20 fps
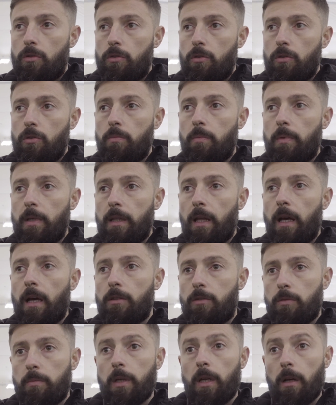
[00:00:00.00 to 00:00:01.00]
be there
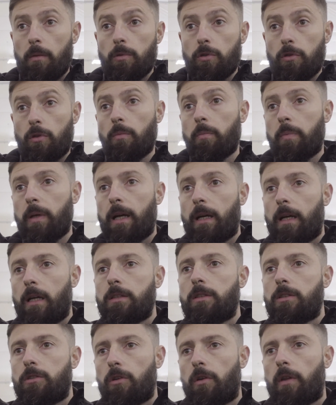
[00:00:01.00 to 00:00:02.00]
to be able to compete
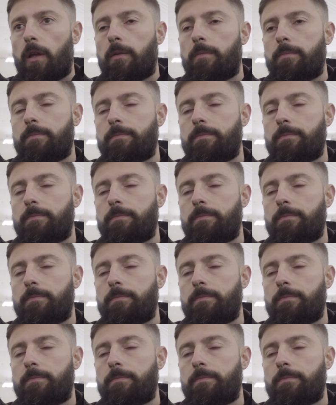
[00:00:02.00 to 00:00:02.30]
against each other.